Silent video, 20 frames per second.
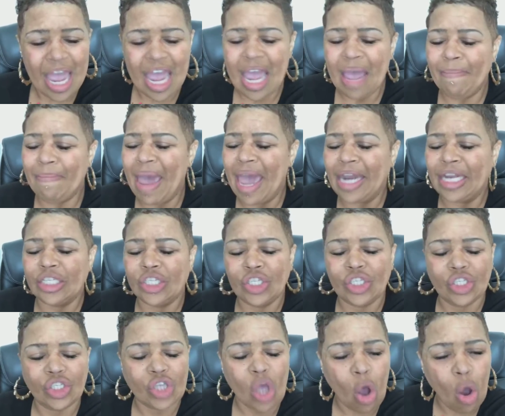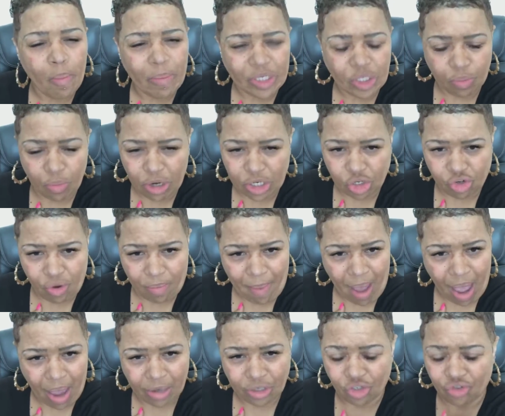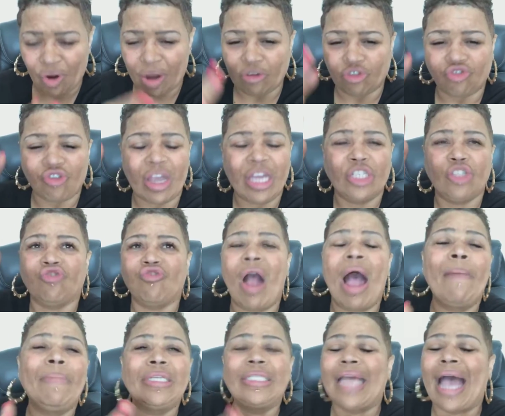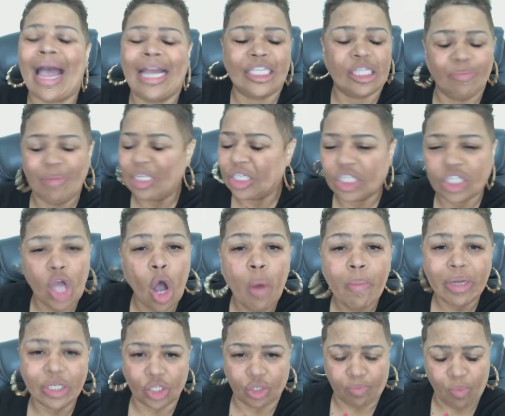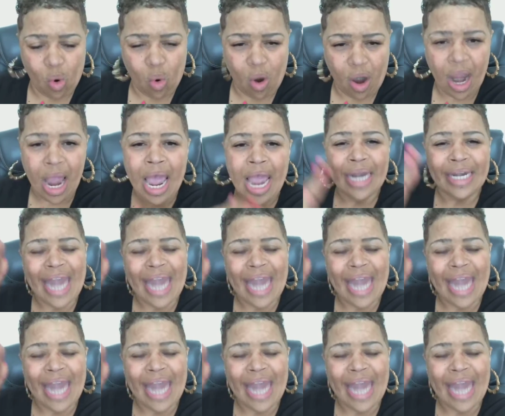It made it so much more it traumatized me so much more.